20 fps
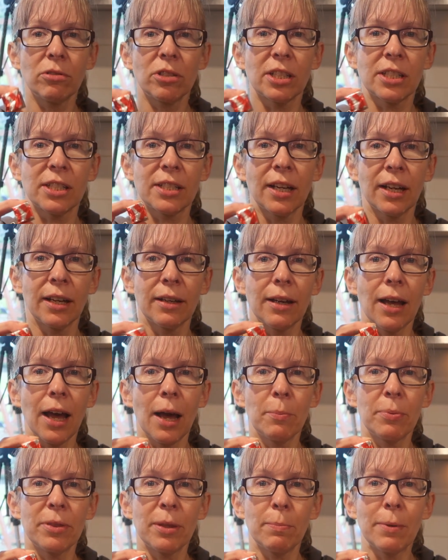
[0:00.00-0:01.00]
just to
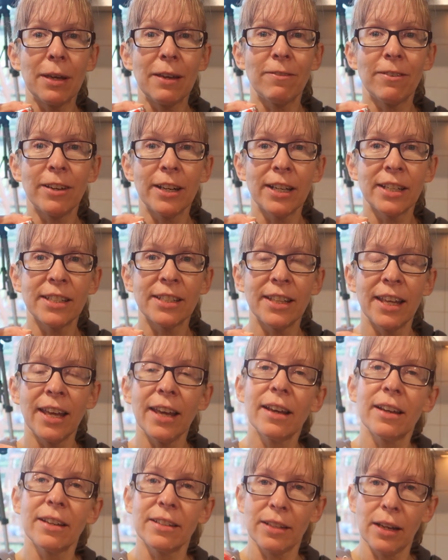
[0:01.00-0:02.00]
up the beefiness
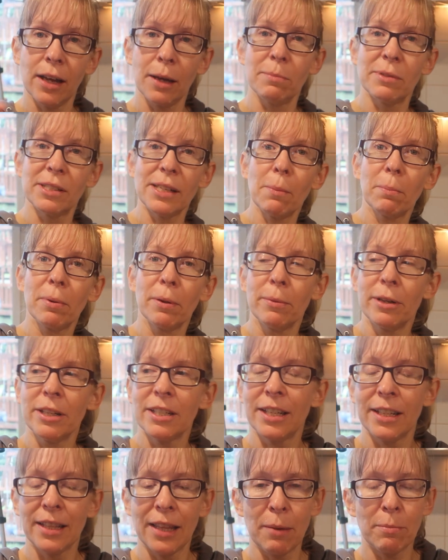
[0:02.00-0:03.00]
there, because I am
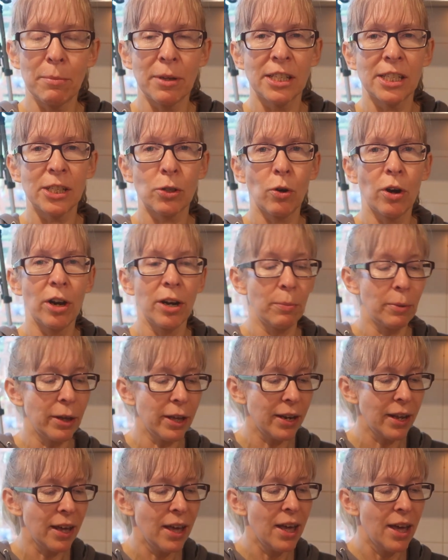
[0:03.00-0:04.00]
supplementing that mince quite a
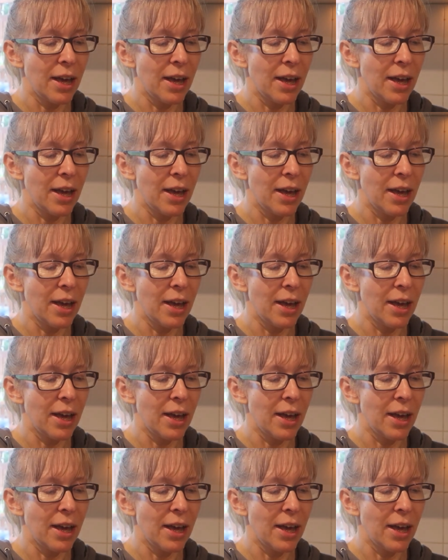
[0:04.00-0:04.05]
bit,